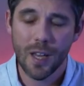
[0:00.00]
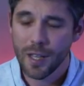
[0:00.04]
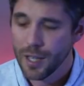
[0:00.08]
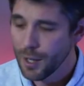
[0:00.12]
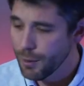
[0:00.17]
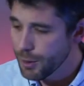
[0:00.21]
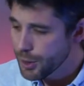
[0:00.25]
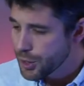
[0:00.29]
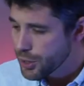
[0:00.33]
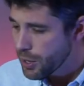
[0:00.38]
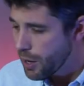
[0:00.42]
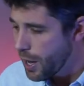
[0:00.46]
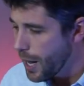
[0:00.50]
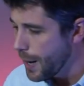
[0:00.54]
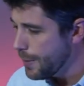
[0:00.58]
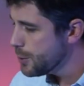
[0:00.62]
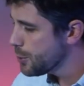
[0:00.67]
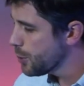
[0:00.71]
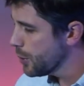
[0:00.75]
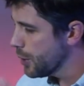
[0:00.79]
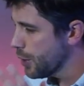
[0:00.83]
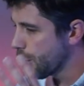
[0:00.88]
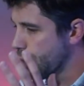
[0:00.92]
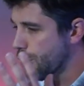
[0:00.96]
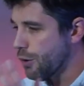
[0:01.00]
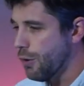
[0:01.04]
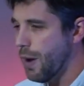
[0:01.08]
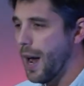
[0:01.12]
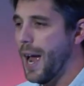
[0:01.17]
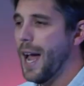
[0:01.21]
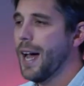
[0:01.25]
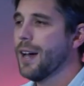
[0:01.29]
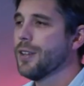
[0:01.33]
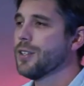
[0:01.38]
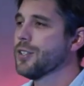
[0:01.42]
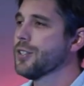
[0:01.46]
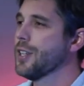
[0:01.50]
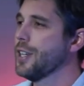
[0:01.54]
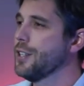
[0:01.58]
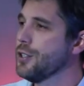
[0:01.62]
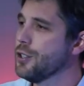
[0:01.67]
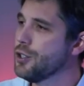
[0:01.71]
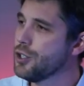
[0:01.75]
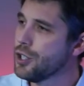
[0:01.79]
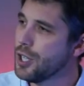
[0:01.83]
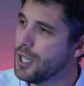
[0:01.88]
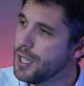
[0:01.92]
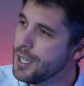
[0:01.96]
There were times where the crowd said
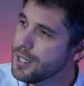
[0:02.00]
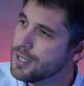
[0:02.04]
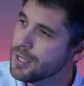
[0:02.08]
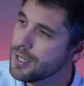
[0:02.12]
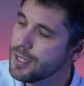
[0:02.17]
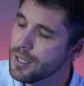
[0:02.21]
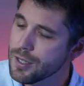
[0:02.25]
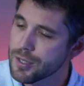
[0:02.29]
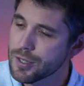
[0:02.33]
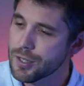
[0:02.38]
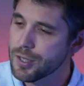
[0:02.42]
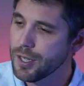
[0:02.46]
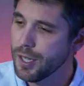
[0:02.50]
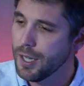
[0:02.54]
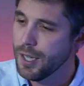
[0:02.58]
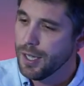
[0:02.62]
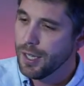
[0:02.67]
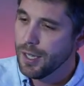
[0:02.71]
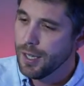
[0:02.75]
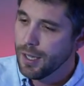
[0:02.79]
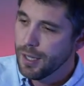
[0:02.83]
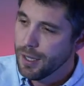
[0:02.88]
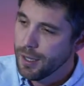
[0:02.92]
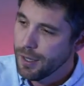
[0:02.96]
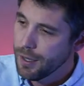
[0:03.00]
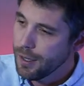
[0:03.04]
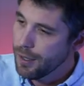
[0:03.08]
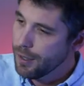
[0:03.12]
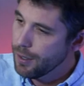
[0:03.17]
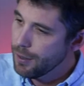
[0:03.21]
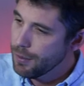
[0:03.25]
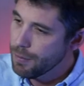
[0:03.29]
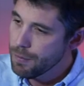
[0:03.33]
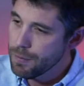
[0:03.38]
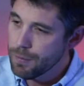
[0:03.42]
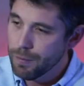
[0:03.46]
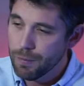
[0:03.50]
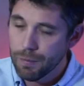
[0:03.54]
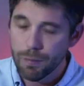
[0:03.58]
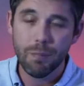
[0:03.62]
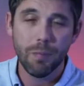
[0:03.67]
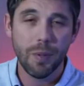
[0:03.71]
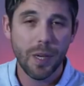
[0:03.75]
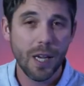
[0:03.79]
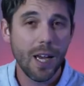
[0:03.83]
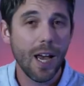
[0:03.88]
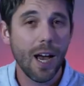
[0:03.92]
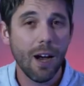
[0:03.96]
to Jesus,
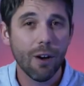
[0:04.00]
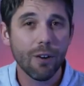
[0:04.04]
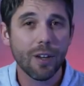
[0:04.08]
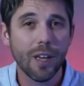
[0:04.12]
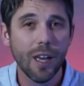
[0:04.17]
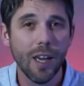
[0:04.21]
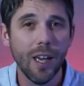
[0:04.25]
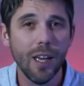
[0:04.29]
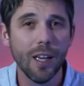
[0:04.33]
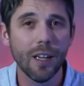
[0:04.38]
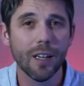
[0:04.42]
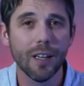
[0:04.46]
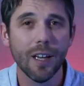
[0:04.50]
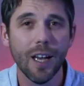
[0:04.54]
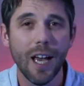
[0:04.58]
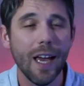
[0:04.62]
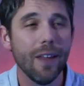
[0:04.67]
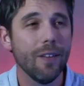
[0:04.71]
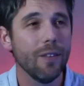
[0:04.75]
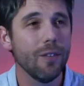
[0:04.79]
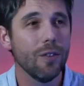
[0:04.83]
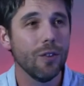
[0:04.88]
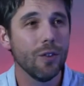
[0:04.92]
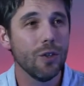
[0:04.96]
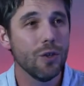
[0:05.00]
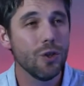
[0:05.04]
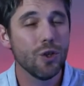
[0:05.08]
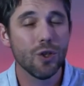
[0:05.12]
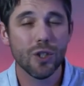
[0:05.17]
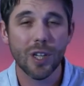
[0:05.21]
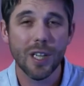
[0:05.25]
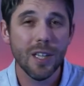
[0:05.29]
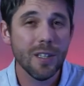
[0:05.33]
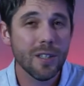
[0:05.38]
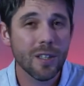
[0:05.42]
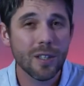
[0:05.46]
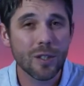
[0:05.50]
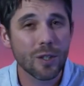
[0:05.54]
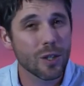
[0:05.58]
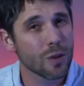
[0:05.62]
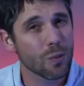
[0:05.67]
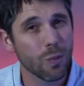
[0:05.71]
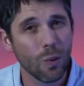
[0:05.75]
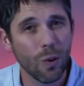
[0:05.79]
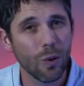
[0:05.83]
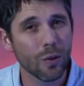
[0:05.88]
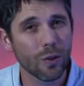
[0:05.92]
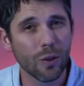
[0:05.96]
"Be our king." And Jesus
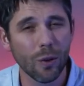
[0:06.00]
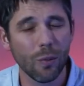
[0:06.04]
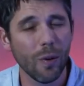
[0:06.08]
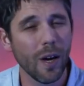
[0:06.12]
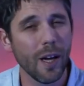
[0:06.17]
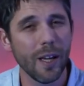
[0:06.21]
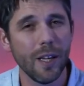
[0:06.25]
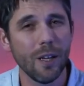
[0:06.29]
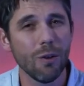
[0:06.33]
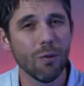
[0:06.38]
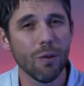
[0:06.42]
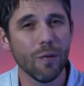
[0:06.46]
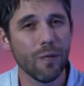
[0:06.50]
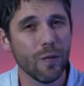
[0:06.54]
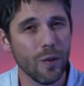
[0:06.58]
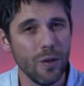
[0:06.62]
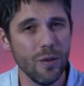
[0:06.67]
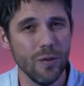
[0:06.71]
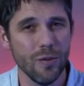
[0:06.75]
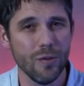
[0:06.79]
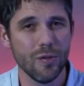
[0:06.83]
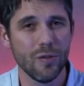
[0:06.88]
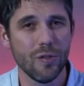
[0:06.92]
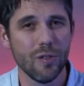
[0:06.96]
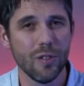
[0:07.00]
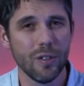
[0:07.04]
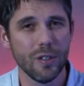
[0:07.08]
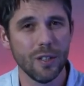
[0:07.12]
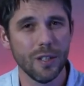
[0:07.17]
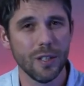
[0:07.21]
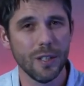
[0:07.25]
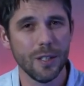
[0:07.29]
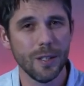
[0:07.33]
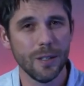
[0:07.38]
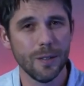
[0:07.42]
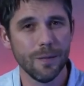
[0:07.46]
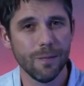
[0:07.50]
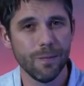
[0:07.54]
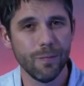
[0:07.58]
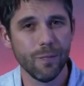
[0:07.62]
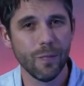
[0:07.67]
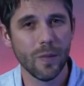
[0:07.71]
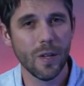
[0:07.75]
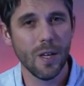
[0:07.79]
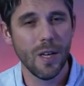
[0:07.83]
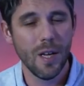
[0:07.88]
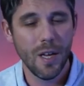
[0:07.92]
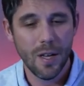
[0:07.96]
just walked away. He refused.
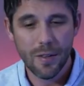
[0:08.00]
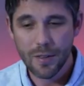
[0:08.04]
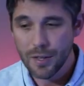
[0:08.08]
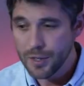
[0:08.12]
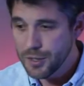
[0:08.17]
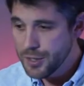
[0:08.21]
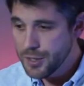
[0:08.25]
The